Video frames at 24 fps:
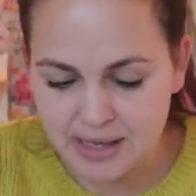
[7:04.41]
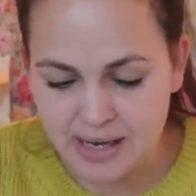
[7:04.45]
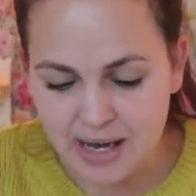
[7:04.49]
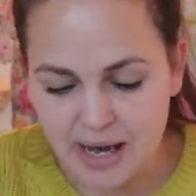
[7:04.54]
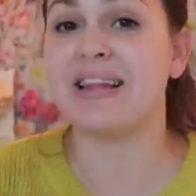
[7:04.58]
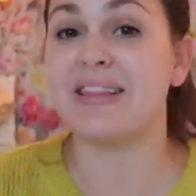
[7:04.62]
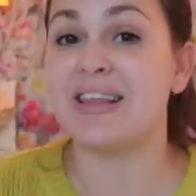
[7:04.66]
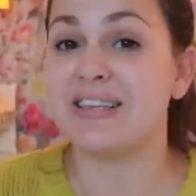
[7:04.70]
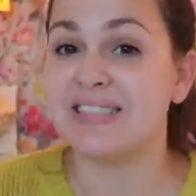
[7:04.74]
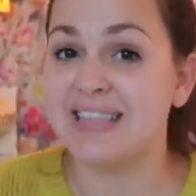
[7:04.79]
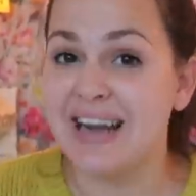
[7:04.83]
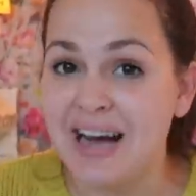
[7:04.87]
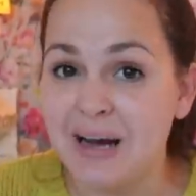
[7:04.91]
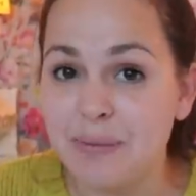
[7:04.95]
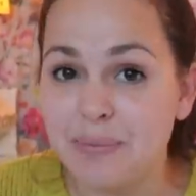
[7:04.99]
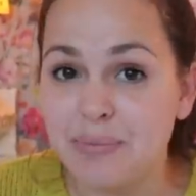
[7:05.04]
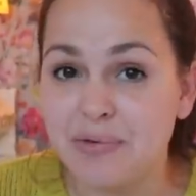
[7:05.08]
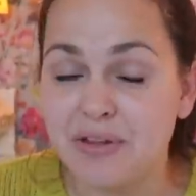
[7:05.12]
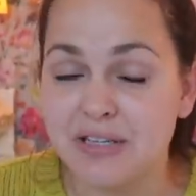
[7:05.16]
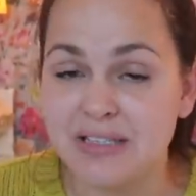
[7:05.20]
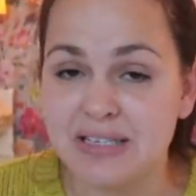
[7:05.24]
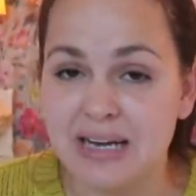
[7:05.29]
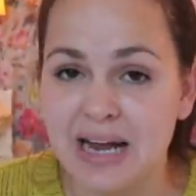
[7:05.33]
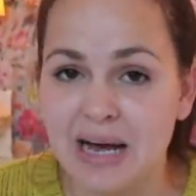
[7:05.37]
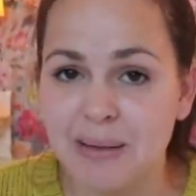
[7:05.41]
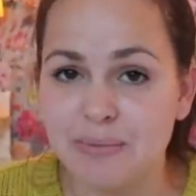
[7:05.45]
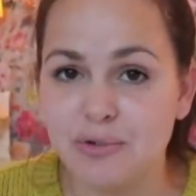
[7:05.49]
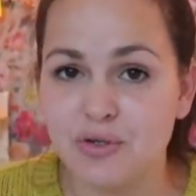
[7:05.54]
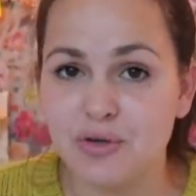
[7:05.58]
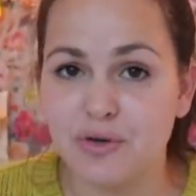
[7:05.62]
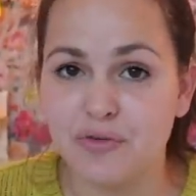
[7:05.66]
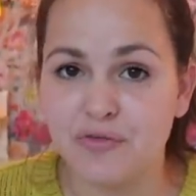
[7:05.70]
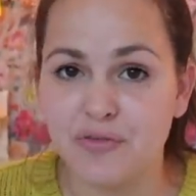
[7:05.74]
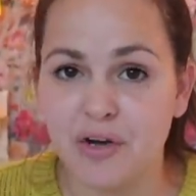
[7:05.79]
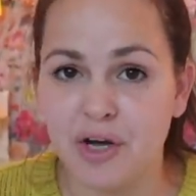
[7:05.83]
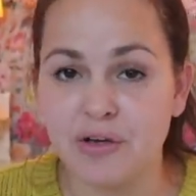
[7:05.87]
There's an app
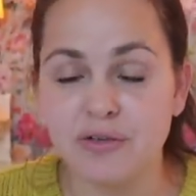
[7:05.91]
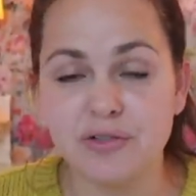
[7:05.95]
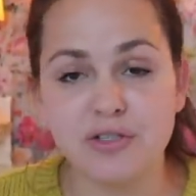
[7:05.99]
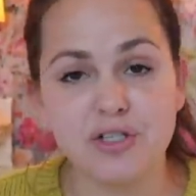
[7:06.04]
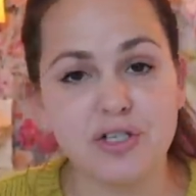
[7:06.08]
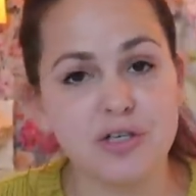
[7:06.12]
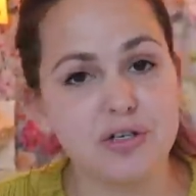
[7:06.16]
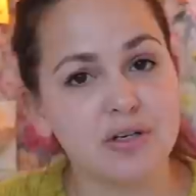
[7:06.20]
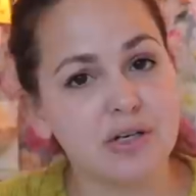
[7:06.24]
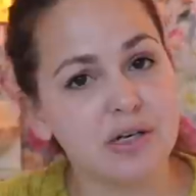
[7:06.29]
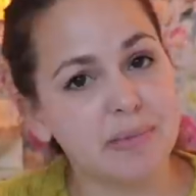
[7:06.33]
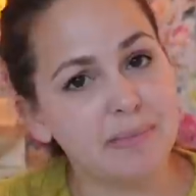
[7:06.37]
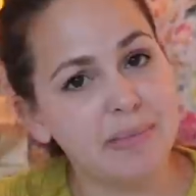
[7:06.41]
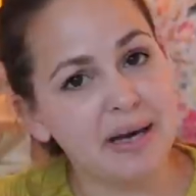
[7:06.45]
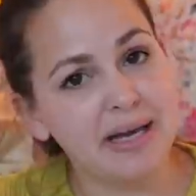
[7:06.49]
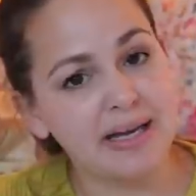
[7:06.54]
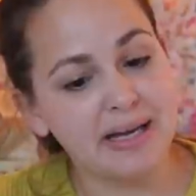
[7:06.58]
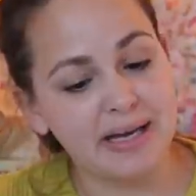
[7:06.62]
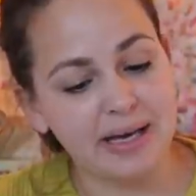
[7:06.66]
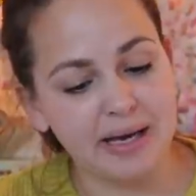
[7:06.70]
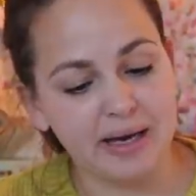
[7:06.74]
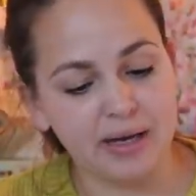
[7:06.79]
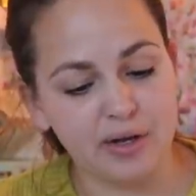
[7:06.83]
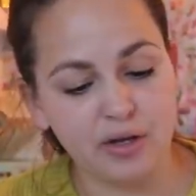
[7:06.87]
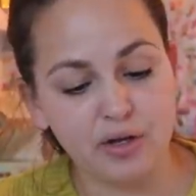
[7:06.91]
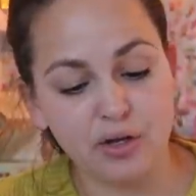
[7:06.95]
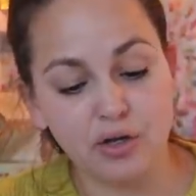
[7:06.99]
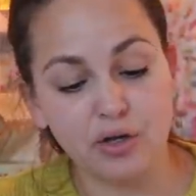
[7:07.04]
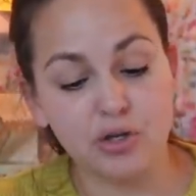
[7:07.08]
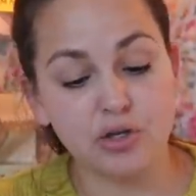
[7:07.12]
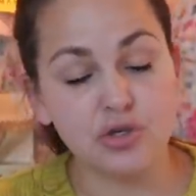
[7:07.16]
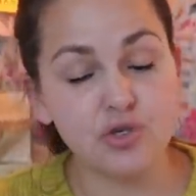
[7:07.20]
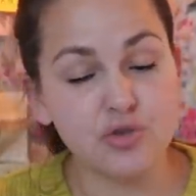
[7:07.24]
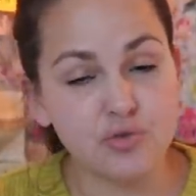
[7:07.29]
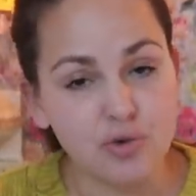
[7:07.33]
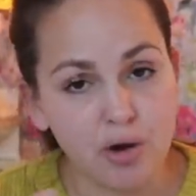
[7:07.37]
to your phone, so you can make it, you can
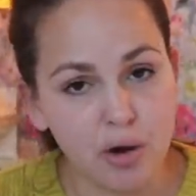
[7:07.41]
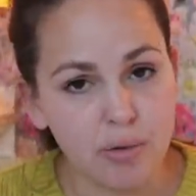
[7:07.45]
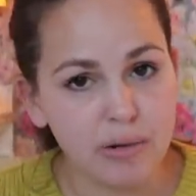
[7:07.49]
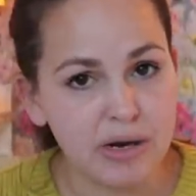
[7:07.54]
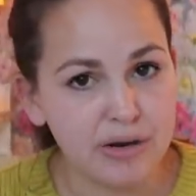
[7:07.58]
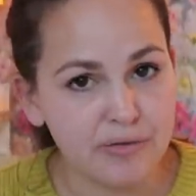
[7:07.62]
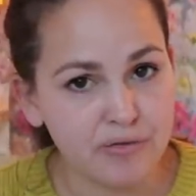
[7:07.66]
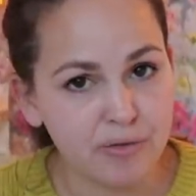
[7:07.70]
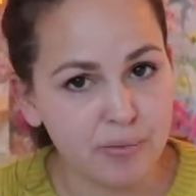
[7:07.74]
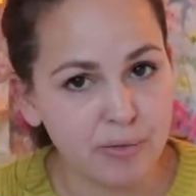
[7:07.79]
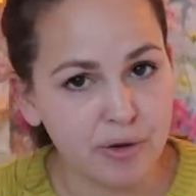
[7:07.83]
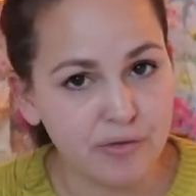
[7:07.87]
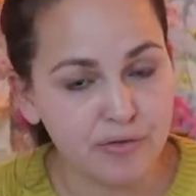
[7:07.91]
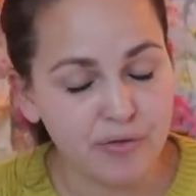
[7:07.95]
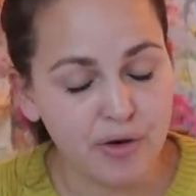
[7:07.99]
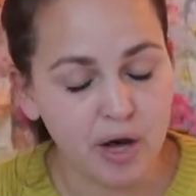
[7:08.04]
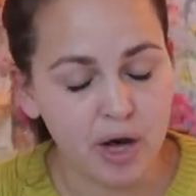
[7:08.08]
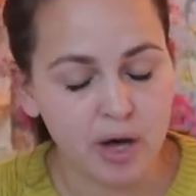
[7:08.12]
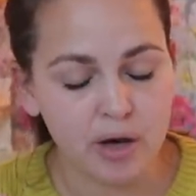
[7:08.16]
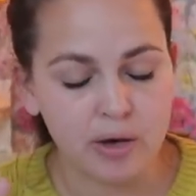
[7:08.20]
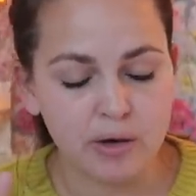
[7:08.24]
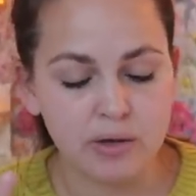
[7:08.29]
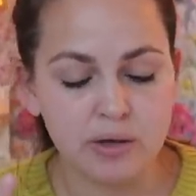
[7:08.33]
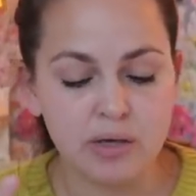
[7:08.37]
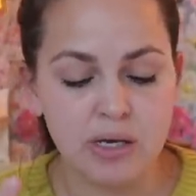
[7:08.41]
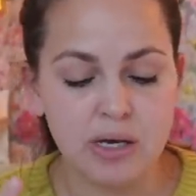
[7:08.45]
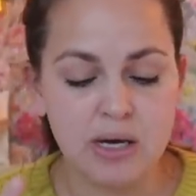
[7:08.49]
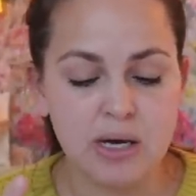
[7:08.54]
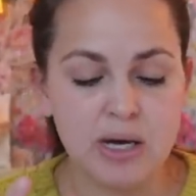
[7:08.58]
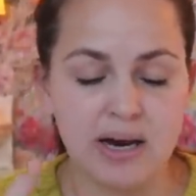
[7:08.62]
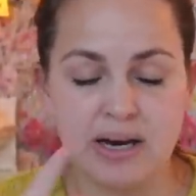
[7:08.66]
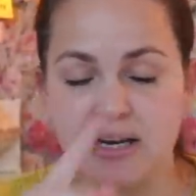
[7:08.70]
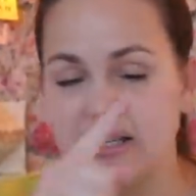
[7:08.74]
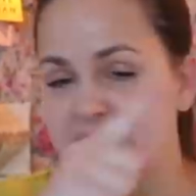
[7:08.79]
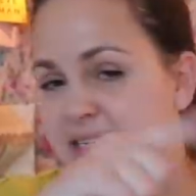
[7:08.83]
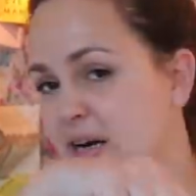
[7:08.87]
control it from your phone,
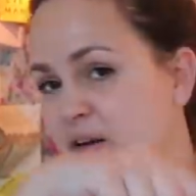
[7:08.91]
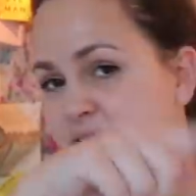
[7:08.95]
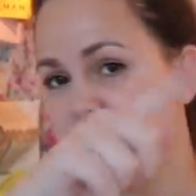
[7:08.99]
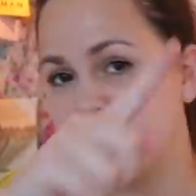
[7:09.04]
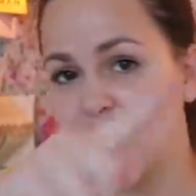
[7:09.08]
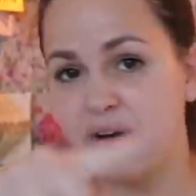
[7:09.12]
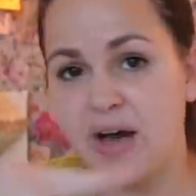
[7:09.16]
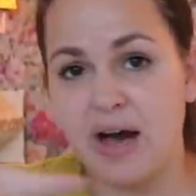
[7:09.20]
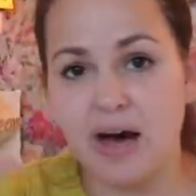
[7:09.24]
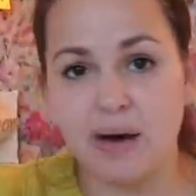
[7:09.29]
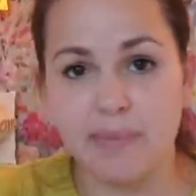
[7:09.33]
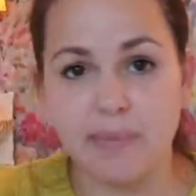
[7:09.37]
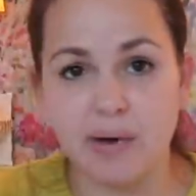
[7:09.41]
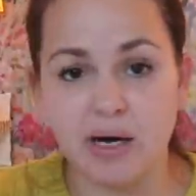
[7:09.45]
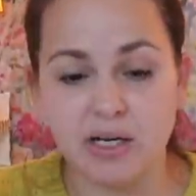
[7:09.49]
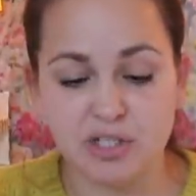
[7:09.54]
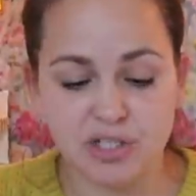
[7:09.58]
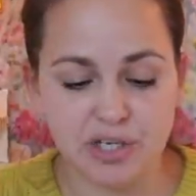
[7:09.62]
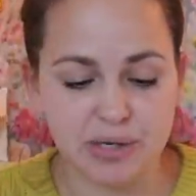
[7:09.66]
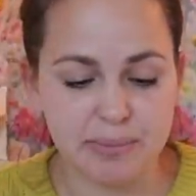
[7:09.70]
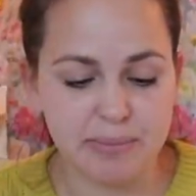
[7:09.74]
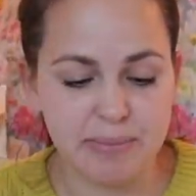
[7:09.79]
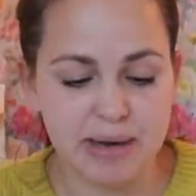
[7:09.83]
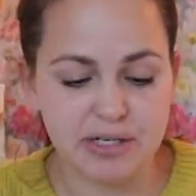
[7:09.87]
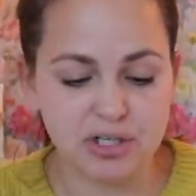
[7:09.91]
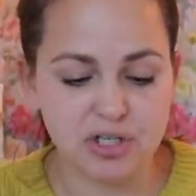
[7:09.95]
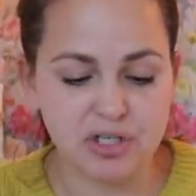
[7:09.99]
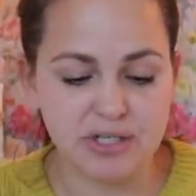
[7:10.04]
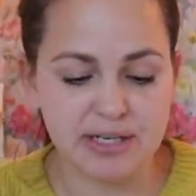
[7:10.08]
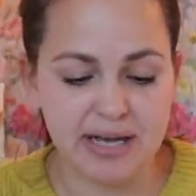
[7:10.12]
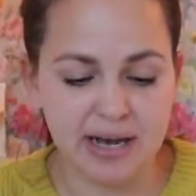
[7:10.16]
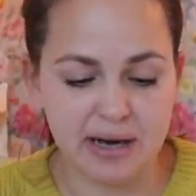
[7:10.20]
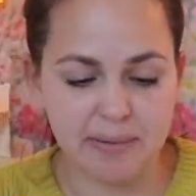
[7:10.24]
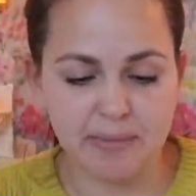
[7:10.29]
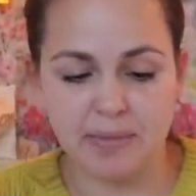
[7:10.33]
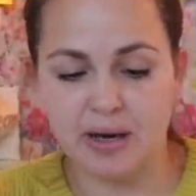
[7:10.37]
and it tells you how much, it
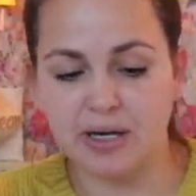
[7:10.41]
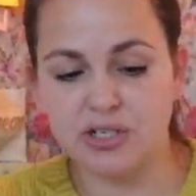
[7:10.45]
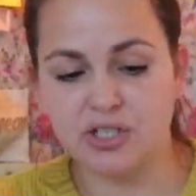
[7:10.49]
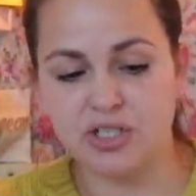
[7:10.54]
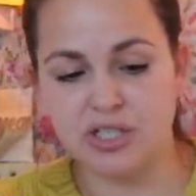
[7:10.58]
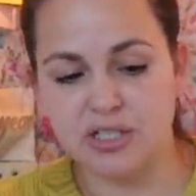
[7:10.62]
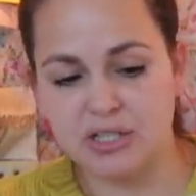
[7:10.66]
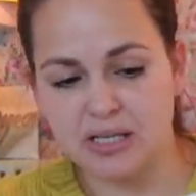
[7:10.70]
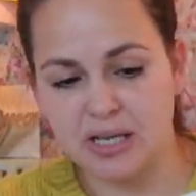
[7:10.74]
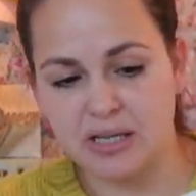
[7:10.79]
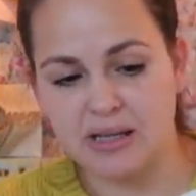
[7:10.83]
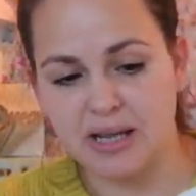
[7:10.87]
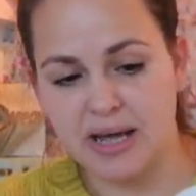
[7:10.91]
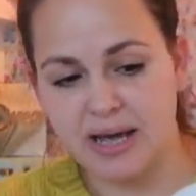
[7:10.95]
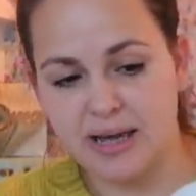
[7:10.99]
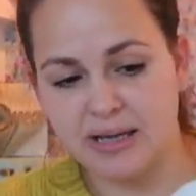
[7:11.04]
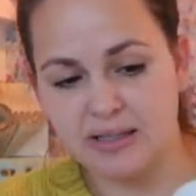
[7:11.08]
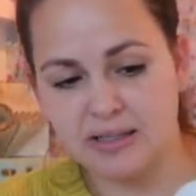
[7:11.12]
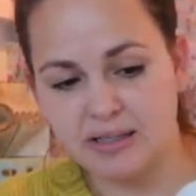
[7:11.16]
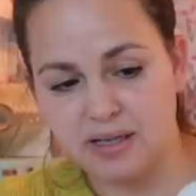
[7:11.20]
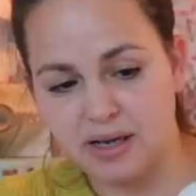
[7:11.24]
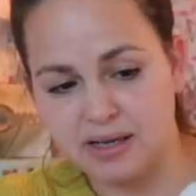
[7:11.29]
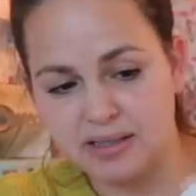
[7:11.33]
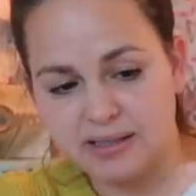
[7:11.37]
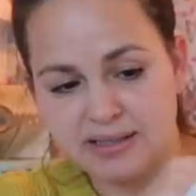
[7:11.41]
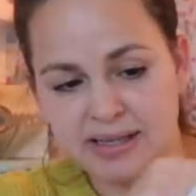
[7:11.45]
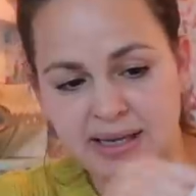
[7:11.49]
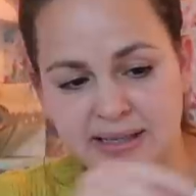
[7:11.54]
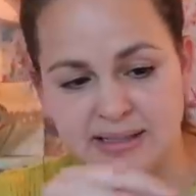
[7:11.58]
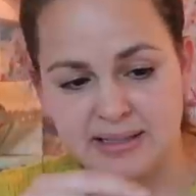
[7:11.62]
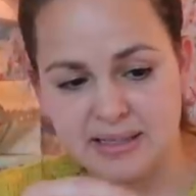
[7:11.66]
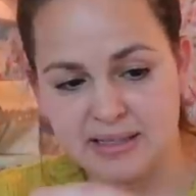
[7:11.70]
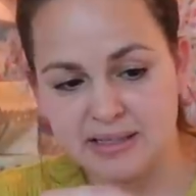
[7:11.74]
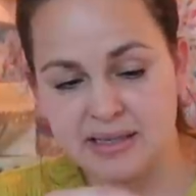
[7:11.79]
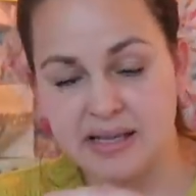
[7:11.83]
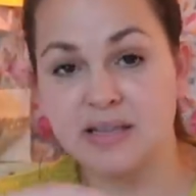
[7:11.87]
measures how much is in there, so it
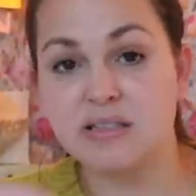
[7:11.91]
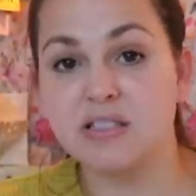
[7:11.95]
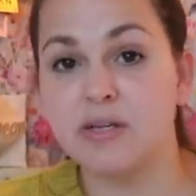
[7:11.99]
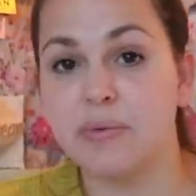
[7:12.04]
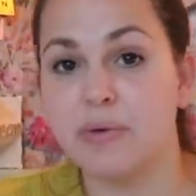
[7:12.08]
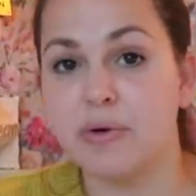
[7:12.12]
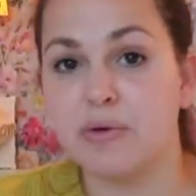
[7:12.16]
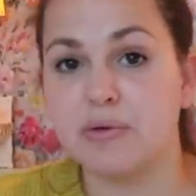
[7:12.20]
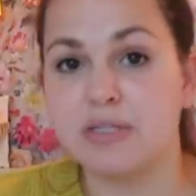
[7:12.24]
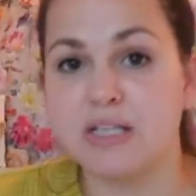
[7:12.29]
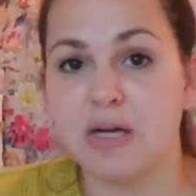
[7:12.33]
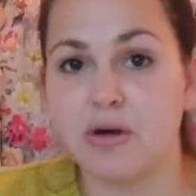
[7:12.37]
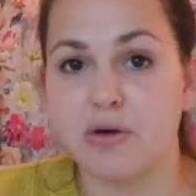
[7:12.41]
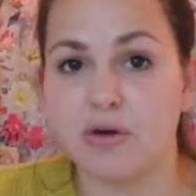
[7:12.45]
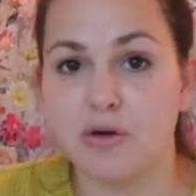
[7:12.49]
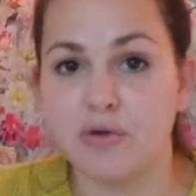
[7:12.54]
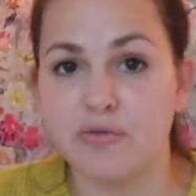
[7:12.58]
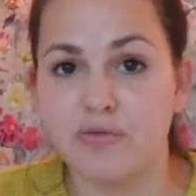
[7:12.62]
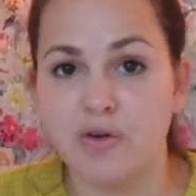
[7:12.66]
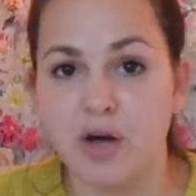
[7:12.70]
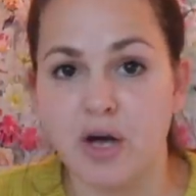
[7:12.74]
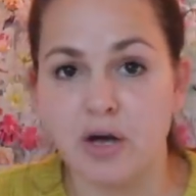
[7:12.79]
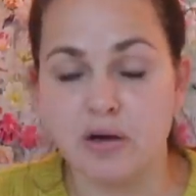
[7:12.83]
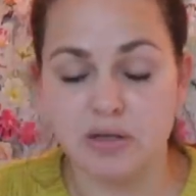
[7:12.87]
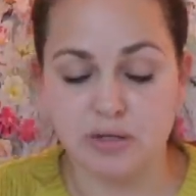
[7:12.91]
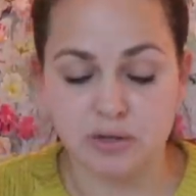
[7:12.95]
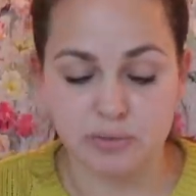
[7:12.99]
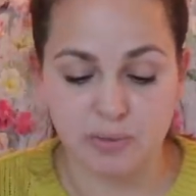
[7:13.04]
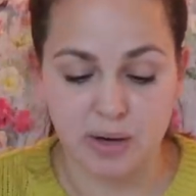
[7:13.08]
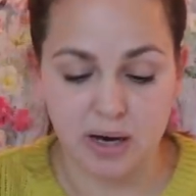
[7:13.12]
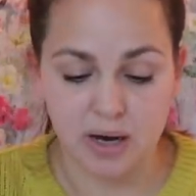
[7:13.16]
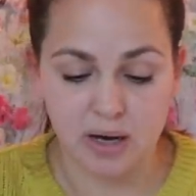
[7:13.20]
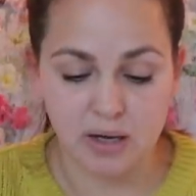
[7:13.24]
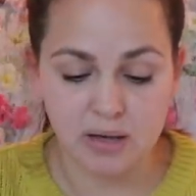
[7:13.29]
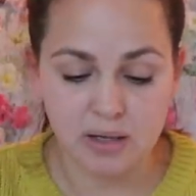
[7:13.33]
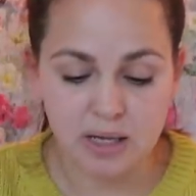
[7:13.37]
senses it, so it will tell your phone as
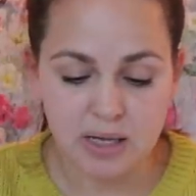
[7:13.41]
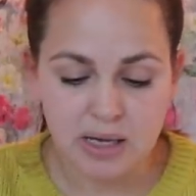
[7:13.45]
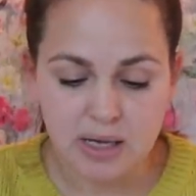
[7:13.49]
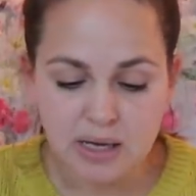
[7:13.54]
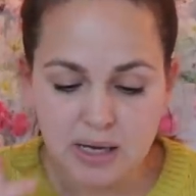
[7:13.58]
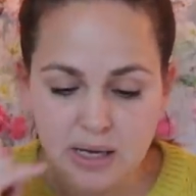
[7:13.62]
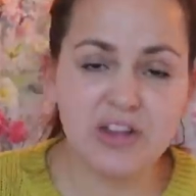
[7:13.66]
well.